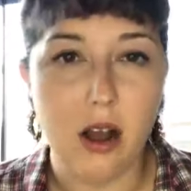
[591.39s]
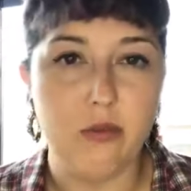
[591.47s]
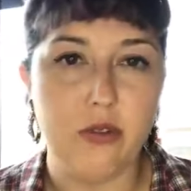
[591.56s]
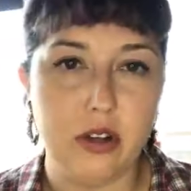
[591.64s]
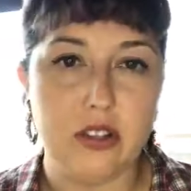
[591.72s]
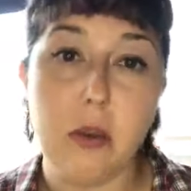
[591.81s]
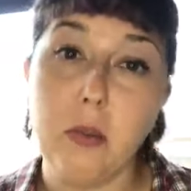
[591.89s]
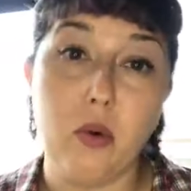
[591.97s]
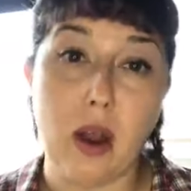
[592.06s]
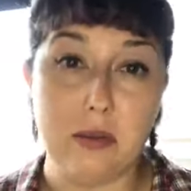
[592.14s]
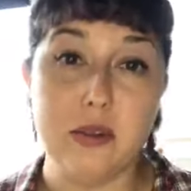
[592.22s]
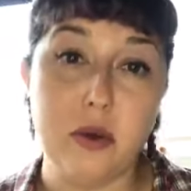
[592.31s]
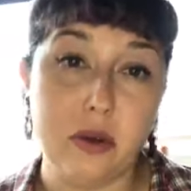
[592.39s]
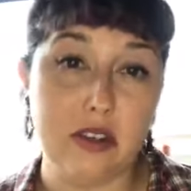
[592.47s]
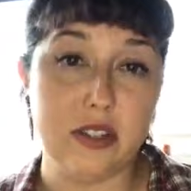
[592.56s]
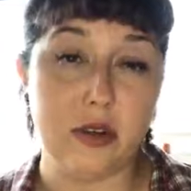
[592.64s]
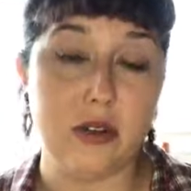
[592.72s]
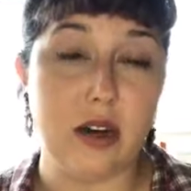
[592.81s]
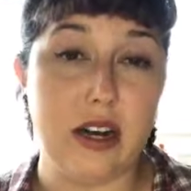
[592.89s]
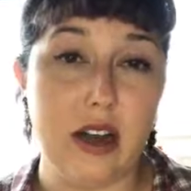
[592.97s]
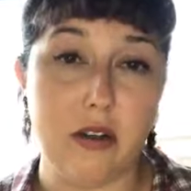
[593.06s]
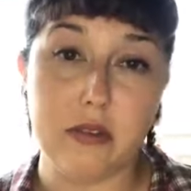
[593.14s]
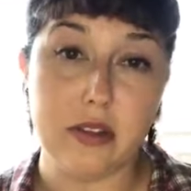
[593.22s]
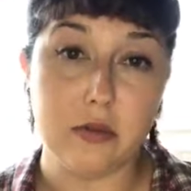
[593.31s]
For example, I'm doing research right
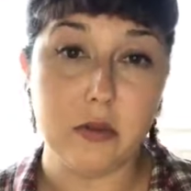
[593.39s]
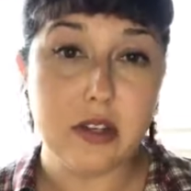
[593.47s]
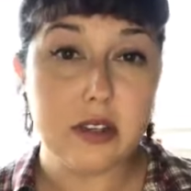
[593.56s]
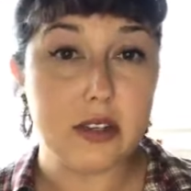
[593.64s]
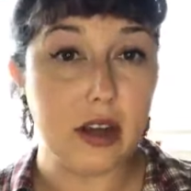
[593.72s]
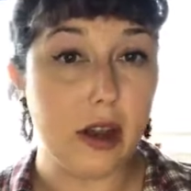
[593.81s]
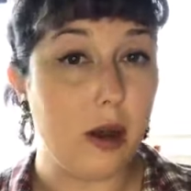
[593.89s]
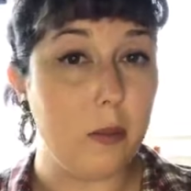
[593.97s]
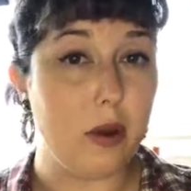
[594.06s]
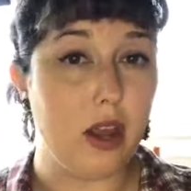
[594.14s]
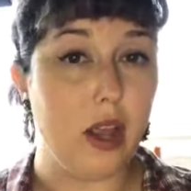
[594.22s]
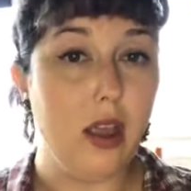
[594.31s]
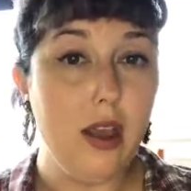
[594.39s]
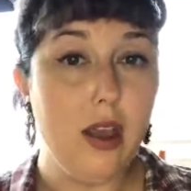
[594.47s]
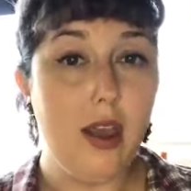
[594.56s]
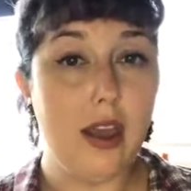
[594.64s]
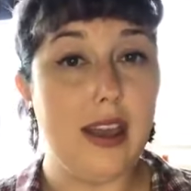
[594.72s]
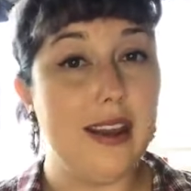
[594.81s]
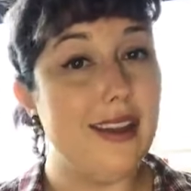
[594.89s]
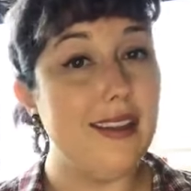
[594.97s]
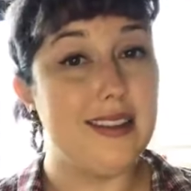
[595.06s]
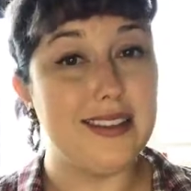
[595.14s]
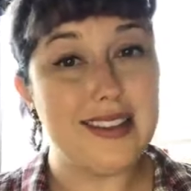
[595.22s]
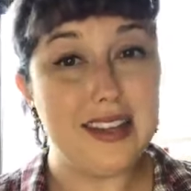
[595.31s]
now for this real estate company, and
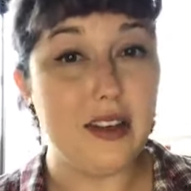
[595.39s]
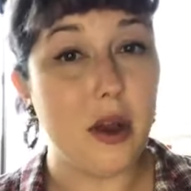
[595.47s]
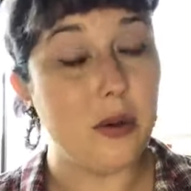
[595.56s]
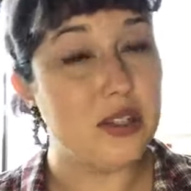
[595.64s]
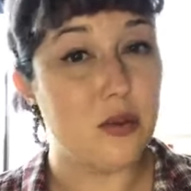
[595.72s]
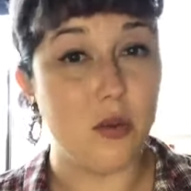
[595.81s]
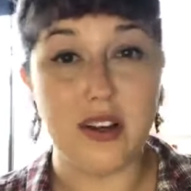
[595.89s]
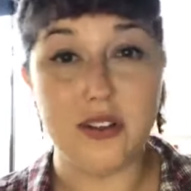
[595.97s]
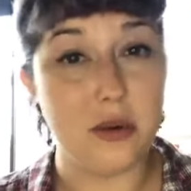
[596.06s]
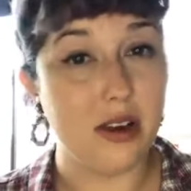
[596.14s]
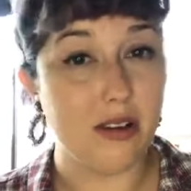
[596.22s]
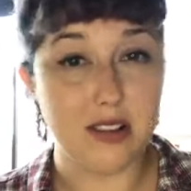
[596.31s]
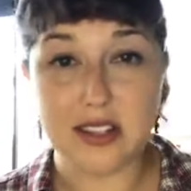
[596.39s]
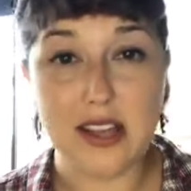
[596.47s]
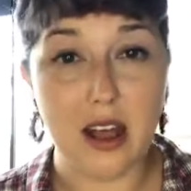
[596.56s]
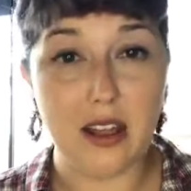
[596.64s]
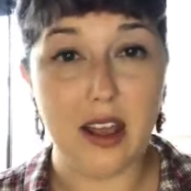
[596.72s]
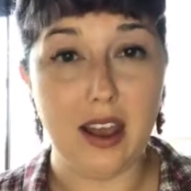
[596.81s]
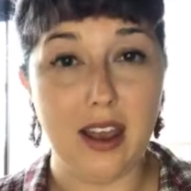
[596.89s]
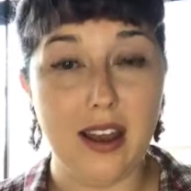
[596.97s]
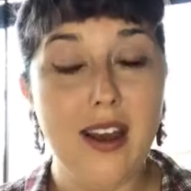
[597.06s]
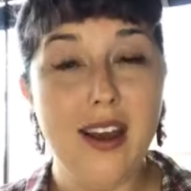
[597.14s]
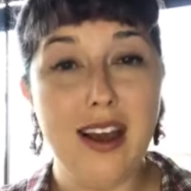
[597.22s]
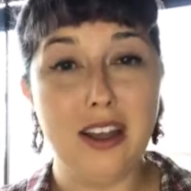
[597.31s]
the CEO is the one doing all the selling.
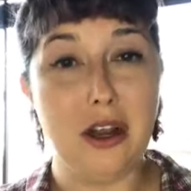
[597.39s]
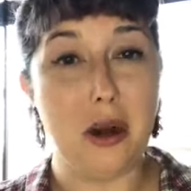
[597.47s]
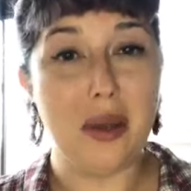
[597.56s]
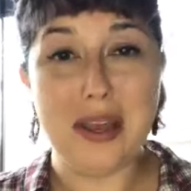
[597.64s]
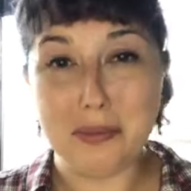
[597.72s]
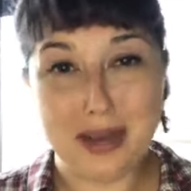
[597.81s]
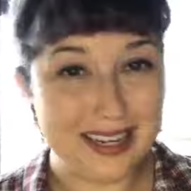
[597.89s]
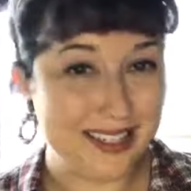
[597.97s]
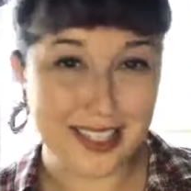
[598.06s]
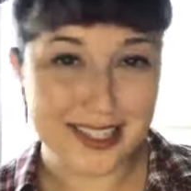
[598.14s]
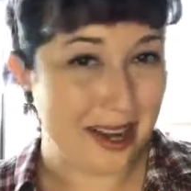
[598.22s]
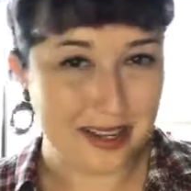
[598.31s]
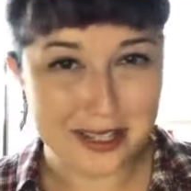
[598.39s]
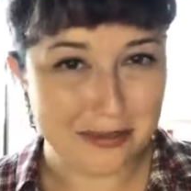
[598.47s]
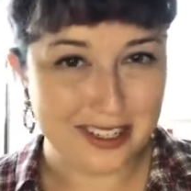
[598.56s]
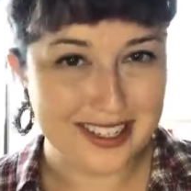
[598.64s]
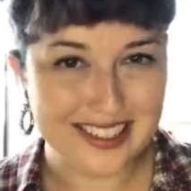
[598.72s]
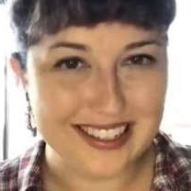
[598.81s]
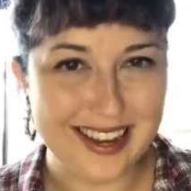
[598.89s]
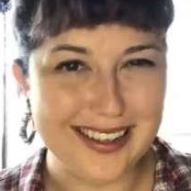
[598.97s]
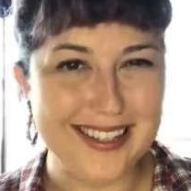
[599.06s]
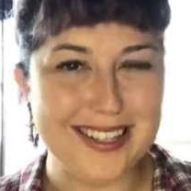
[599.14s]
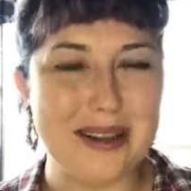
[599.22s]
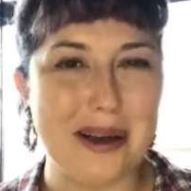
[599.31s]
You know, he manages customer
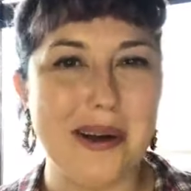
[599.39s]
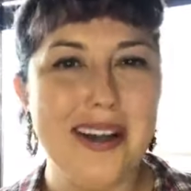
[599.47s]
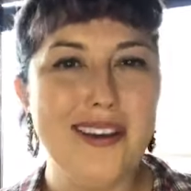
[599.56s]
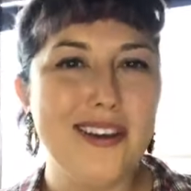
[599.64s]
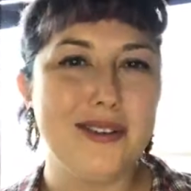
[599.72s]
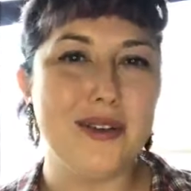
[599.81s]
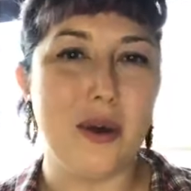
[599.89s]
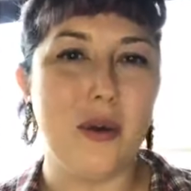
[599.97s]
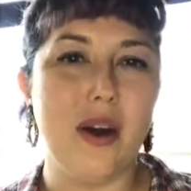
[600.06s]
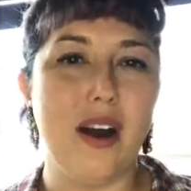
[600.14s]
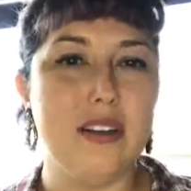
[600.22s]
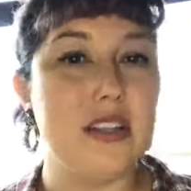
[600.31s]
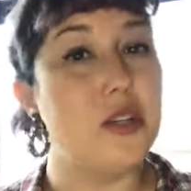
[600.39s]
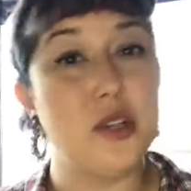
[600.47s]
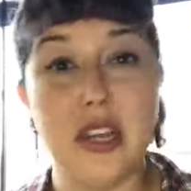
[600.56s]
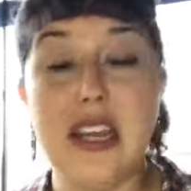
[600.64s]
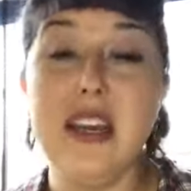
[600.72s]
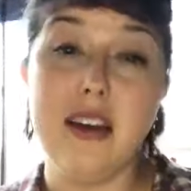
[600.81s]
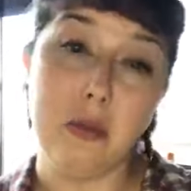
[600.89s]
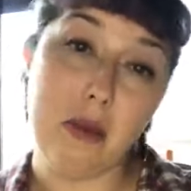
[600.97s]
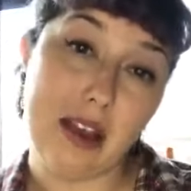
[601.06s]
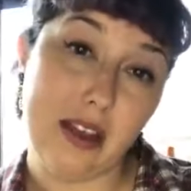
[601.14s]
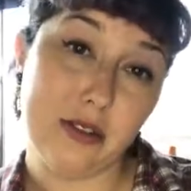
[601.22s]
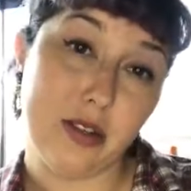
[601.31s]
success, so essentially he can
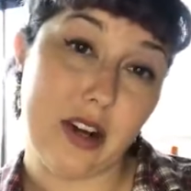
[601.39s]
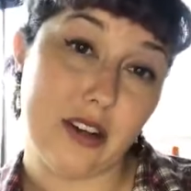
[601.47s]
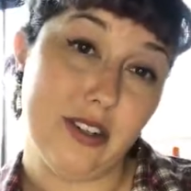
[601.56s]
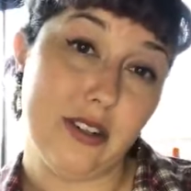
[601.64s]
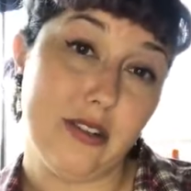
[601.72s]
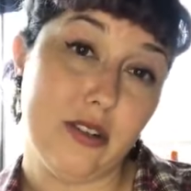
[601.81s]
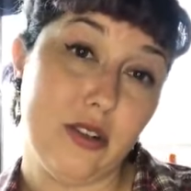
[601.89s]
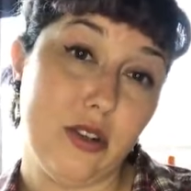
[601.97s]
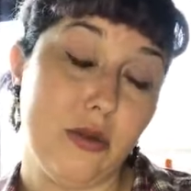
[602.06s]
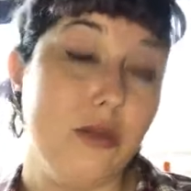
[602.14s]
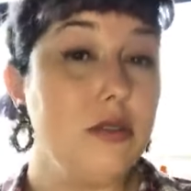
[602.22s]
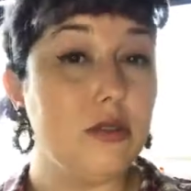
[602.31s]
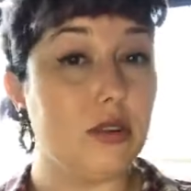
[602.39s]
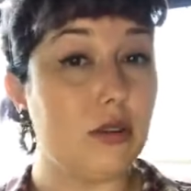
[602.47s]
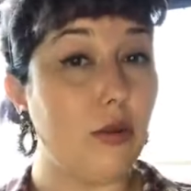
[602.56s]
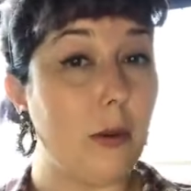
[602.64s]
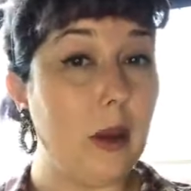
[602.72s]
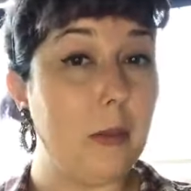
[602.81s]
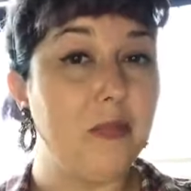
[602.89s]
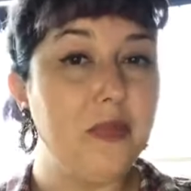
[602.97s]
make introductions to users for me.